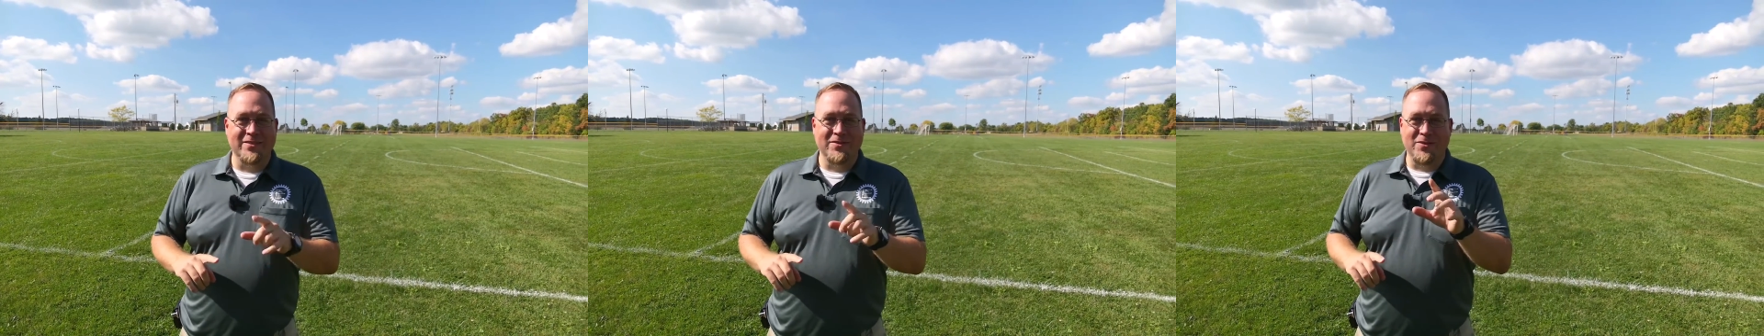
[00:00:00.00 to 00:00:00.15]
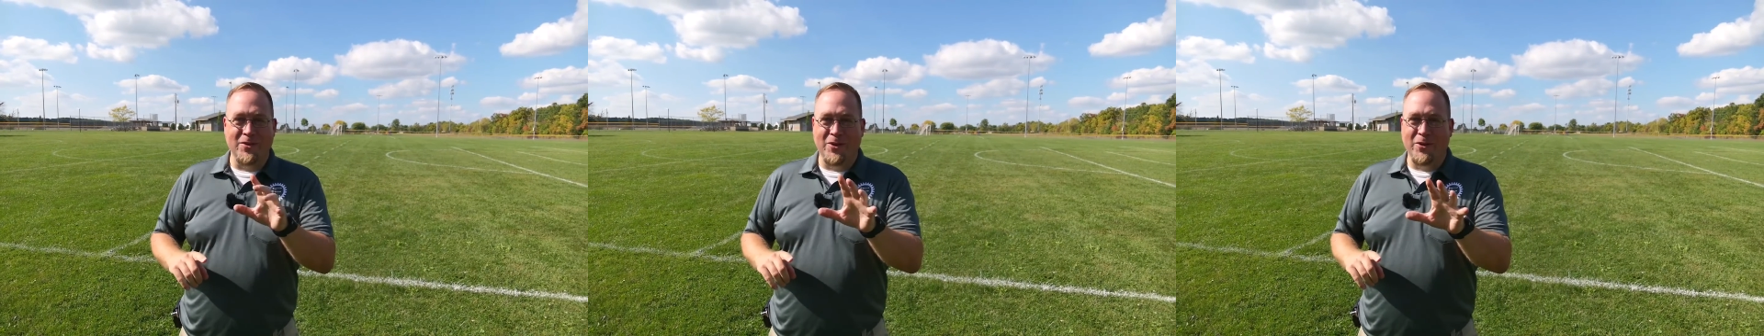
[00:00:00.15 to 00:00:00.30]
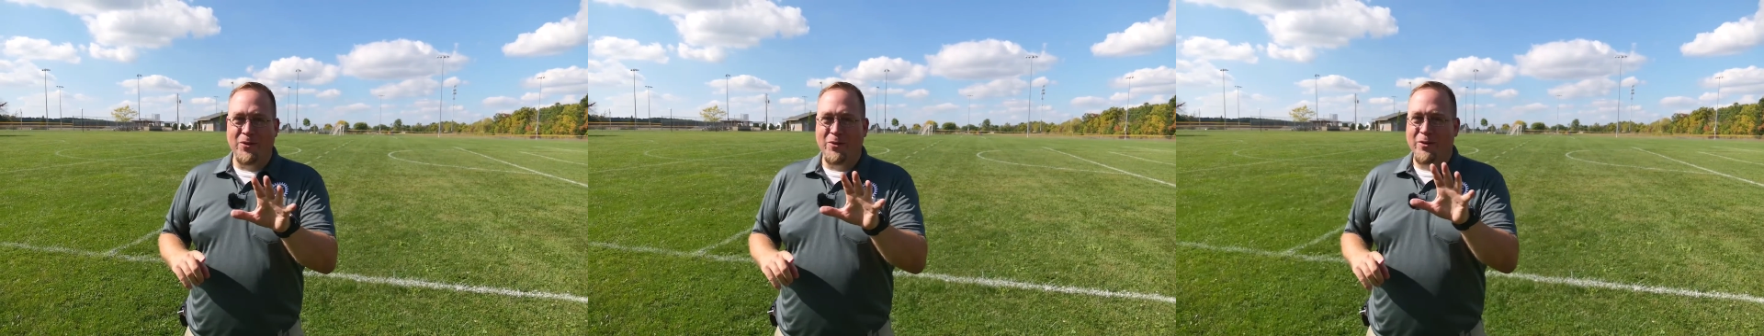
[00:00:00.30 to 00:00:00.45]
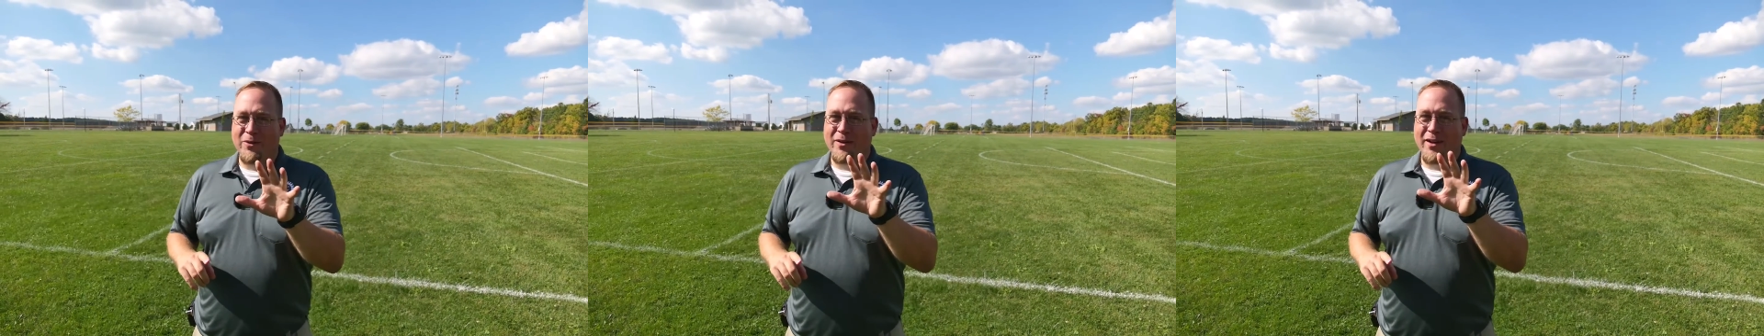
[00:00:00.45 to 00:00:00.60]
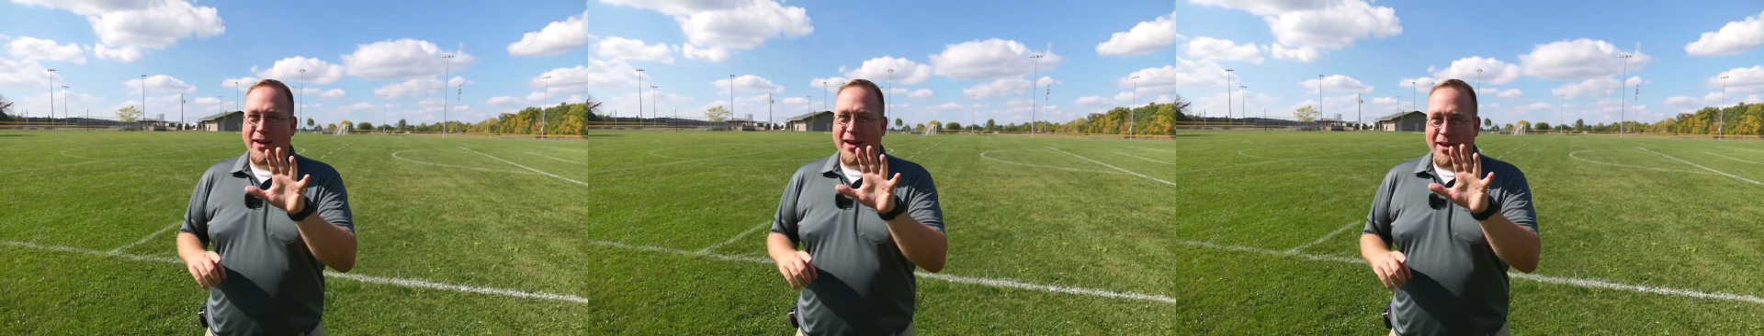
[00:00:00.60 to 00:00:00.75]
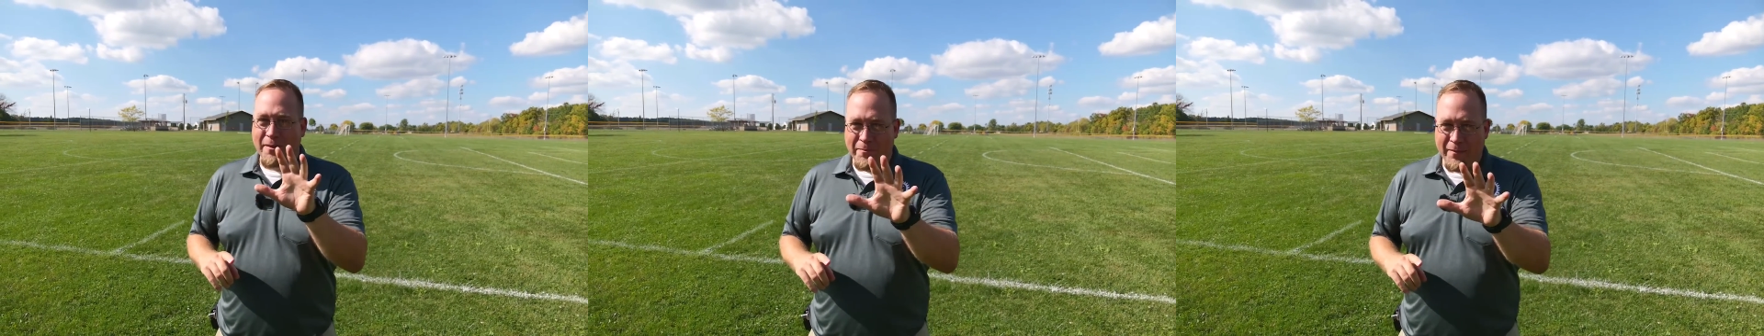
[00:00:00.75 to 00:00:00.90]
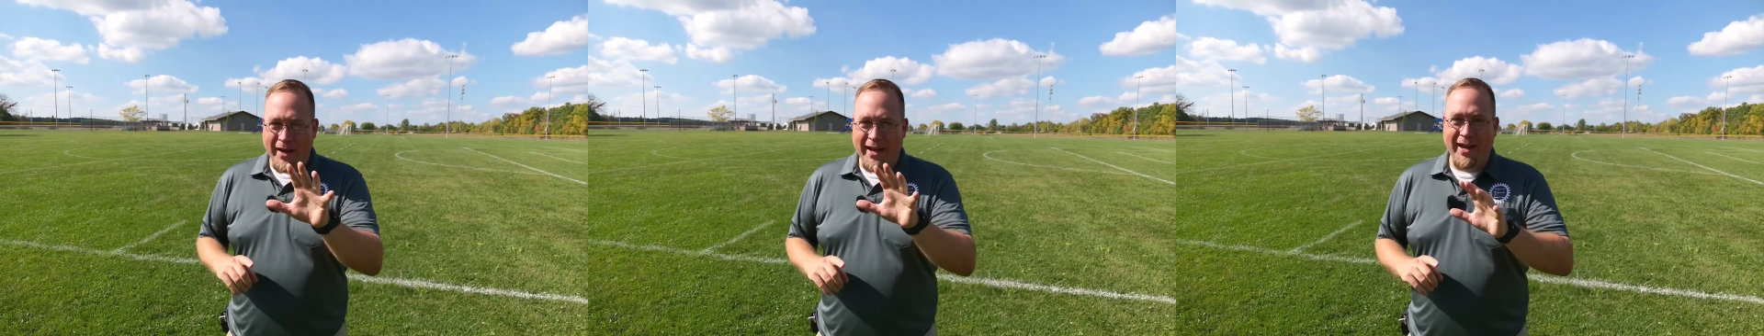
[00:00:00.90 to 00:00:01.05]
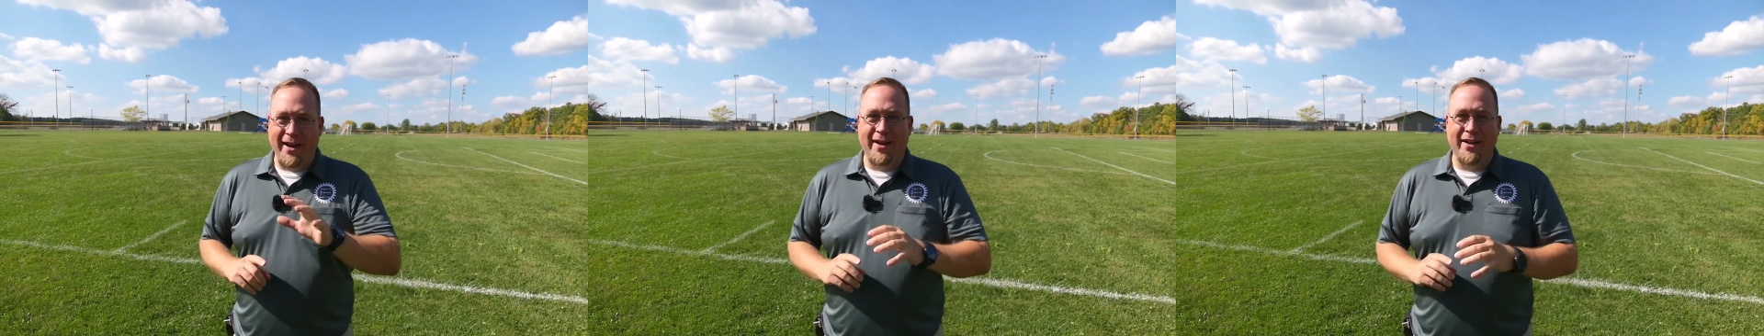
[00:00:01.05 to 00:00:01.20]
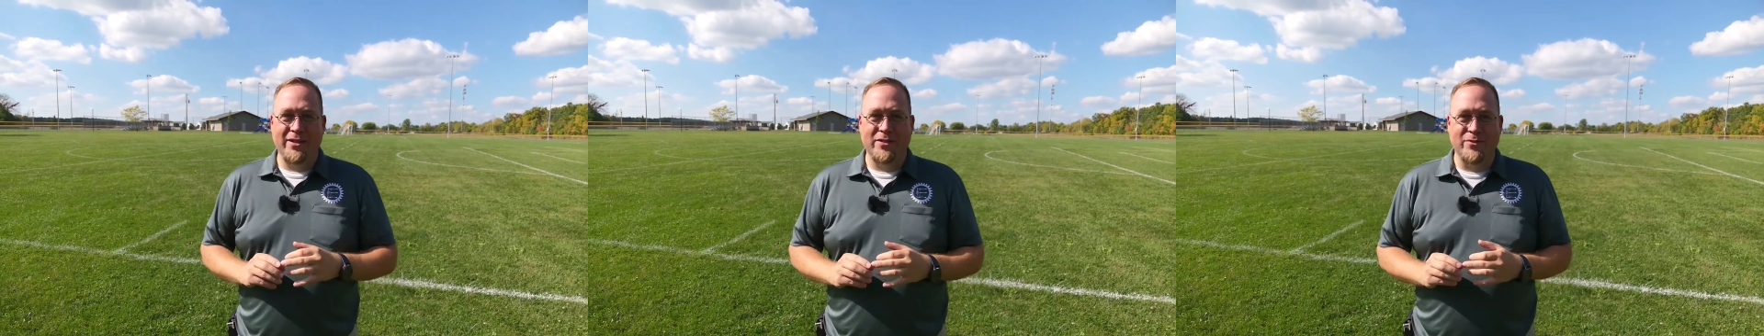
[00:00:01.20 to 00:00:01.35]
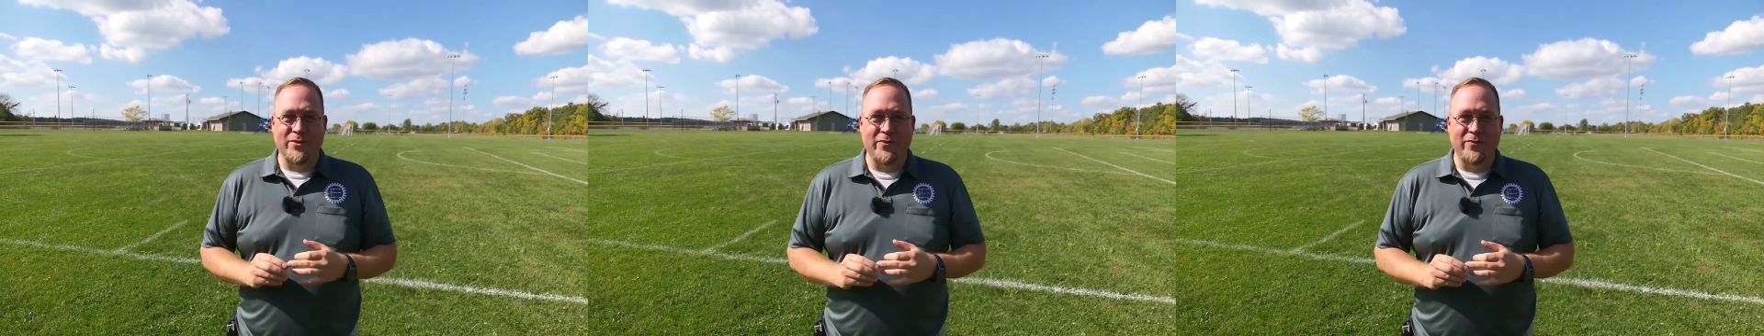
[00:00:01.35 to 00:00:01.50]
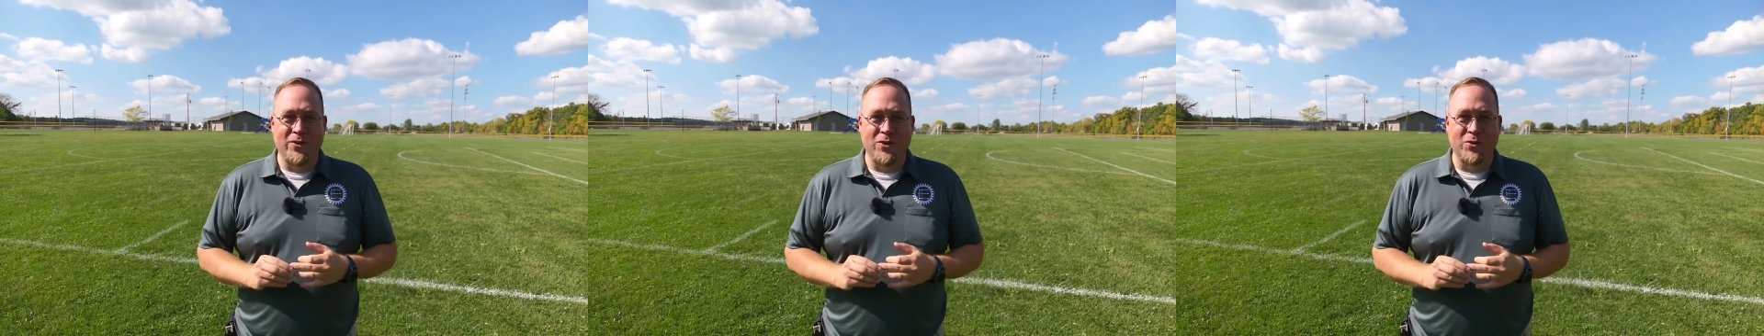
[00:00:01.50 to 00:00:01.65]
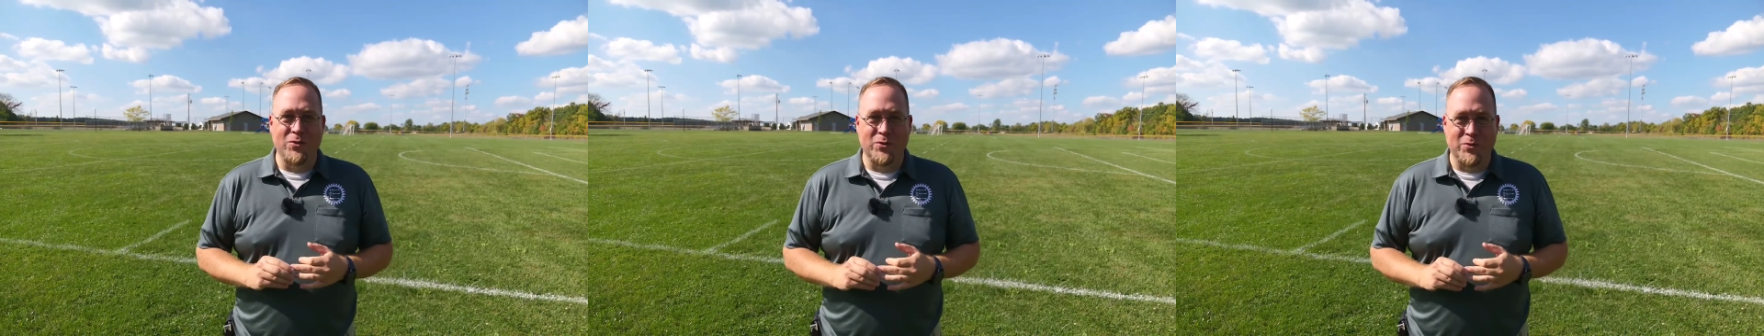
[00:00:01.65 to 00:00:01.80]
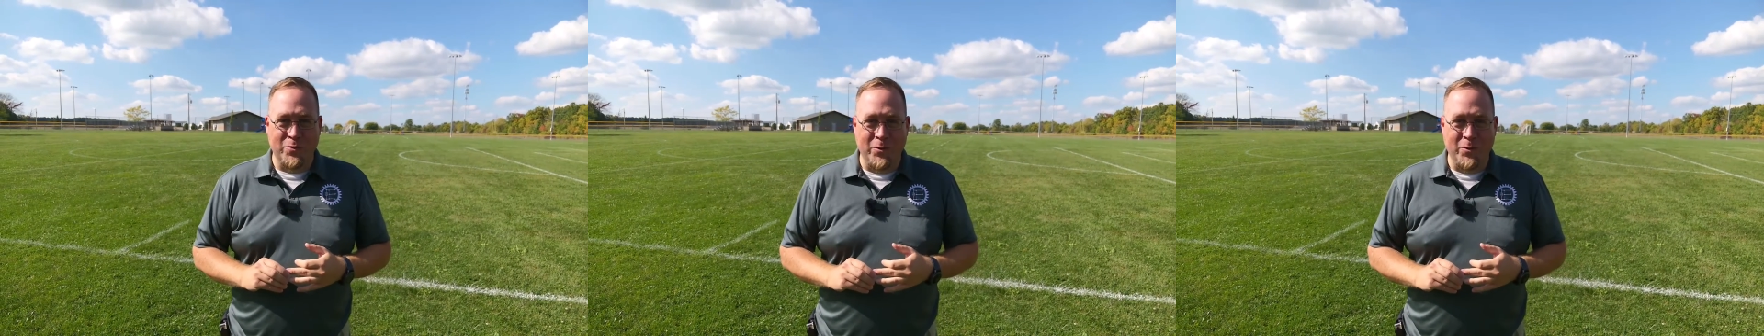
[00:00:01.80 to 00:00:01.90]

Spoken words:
So my honest reviews